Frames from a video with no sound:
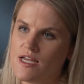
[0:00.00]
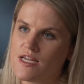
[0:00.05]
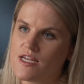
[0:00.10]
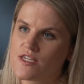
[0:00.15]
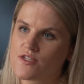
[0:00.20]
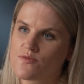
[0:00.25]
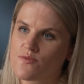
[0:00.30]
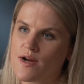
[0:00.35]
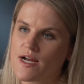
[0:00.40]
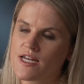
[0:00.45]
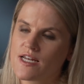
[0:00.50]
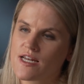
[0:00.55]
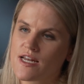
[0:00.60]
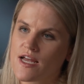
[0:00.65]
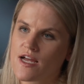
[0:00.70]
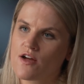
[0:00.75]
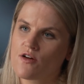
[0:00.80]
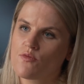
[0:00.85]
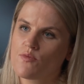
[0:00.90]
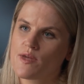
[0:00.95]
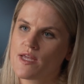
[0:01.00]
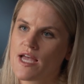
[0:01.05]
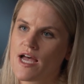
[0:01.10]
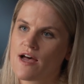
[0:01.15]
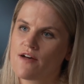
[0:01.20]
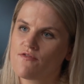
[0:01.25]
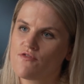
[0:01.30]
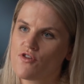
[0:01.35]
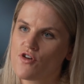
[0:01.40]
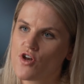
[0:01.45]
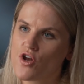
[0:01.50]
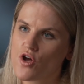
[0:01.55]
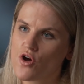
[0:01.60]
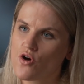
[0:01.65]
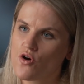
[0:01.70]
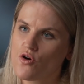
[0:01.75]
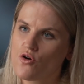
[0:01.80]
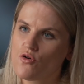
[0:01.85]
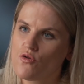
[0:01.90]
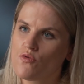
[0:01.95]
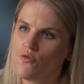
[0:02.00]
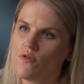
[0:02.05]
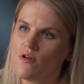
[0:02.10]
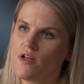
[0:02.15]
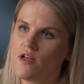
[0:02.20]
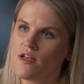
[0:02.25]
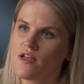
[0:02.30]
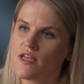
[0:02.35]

is right now we have no